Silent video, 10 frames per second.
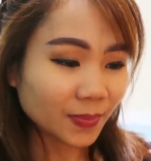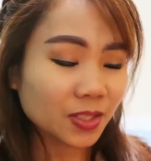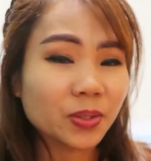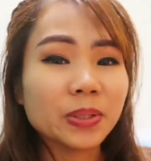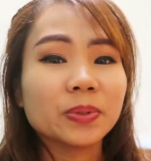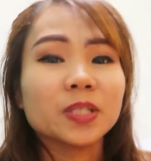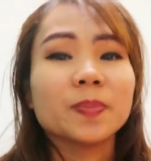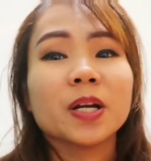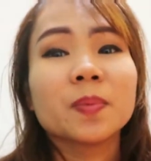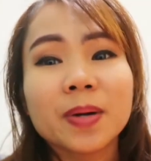It's going to
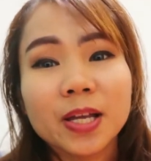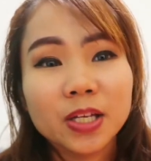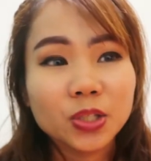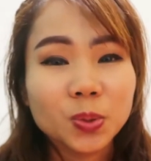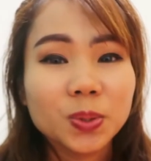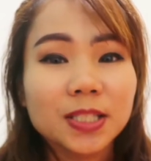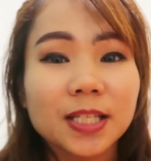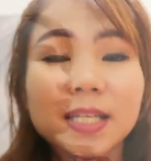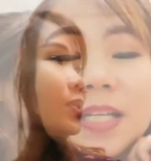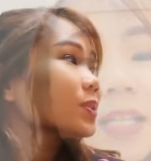expire by
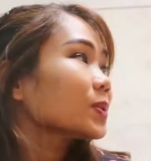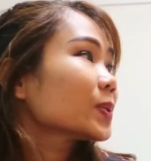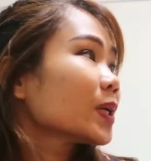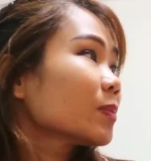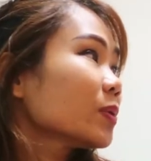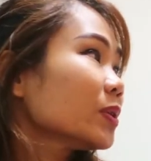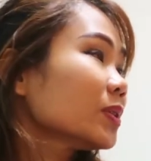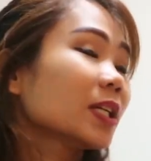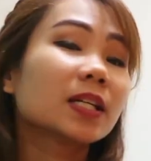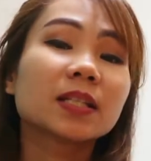Tuesday. So, I'm going
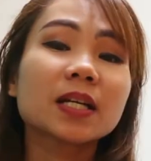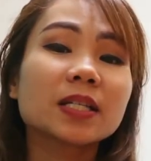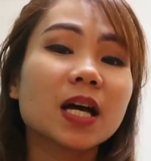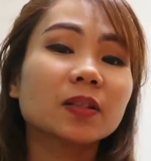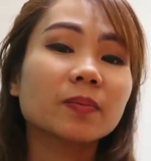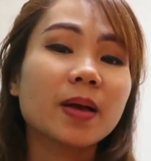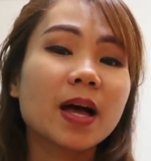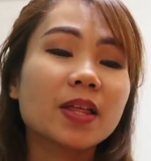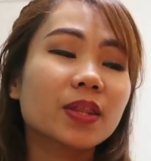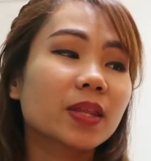to take a nice hot
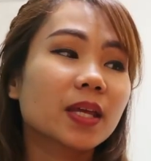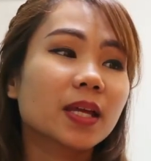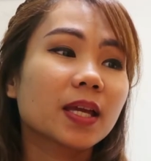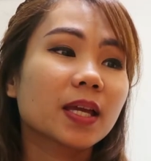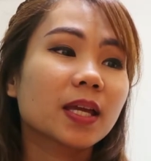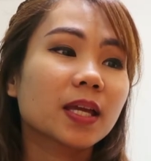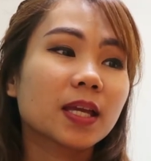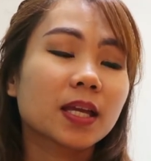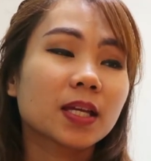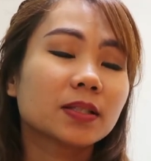bath
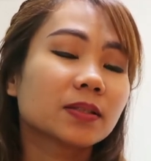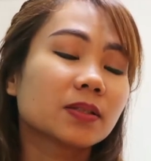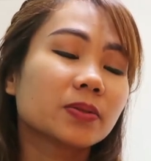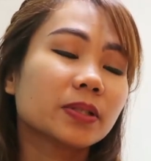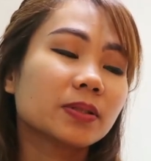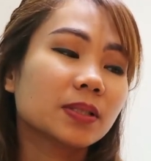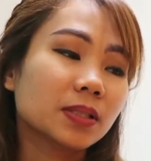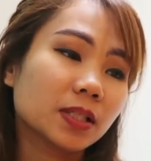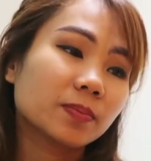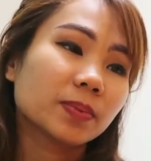and going to
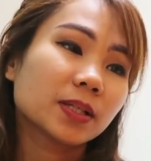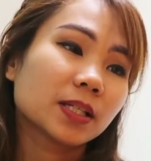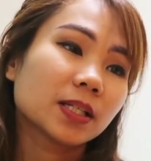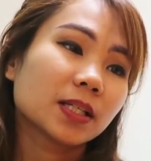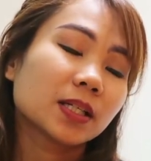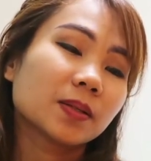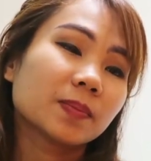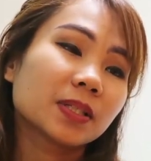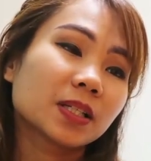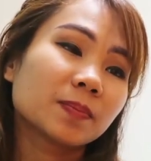sleep.
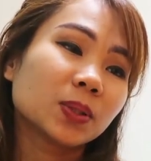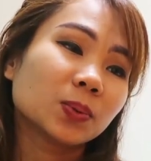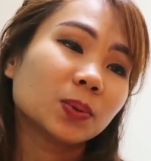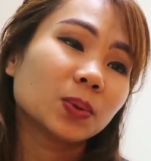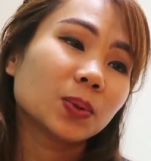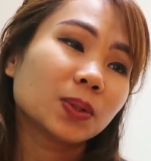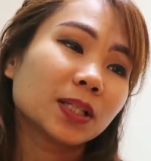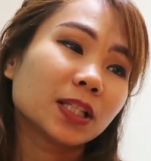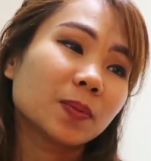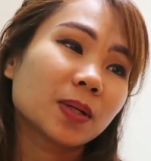Sarap matulog
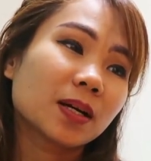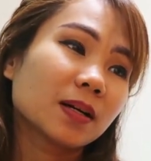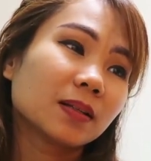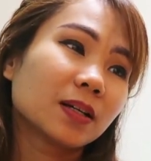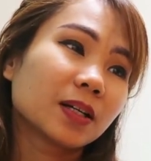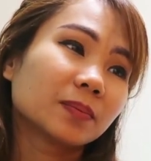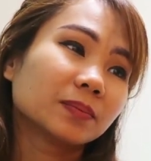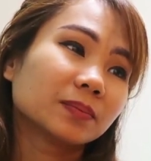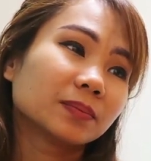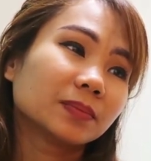nang hindi mag-a-alarm.
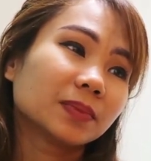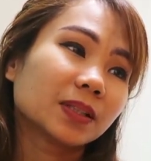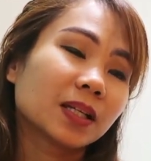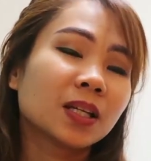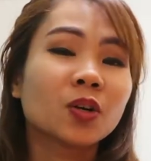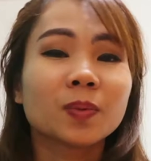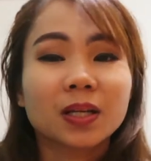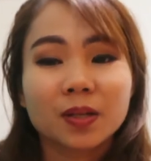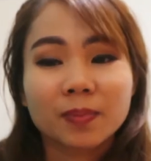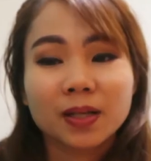Kailangan ko
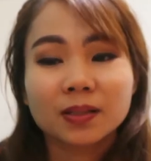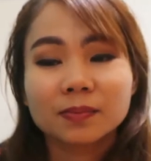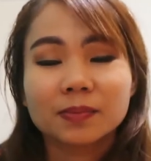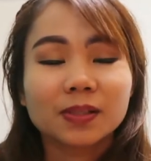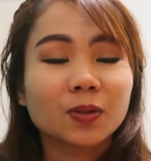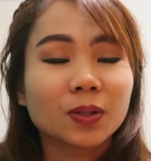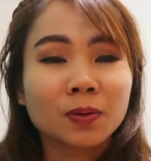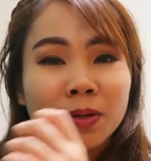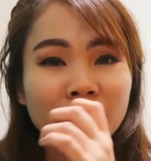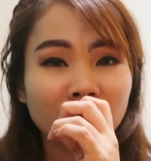maglaba. Hindi ko alam
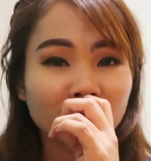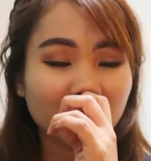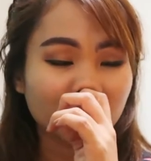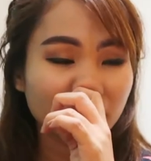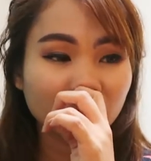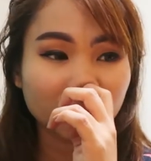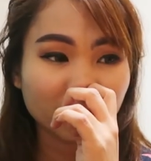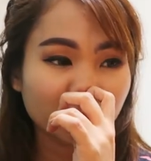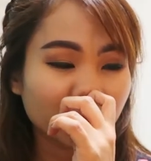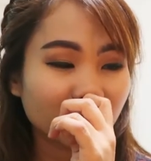kung kaya ko maglaba
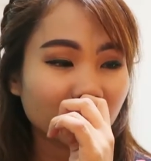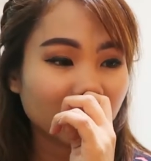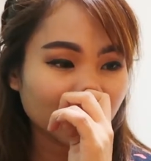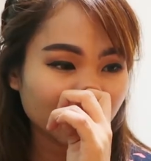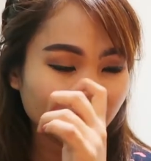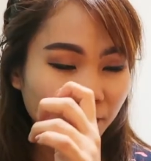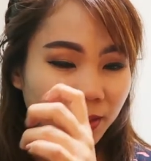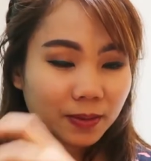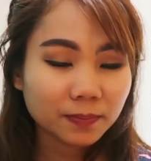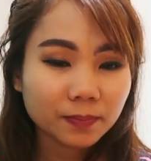tomorrow before I leave,
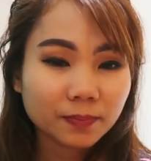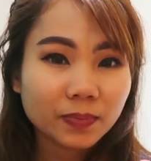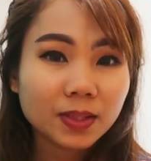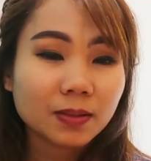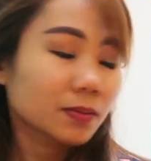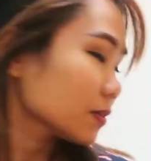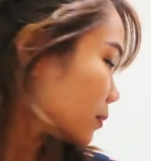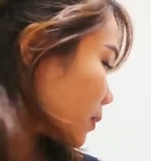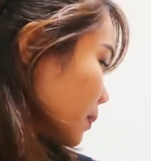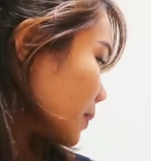but...
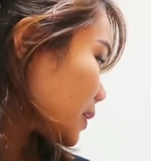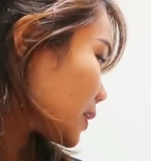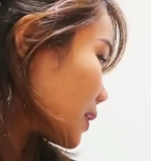Oops!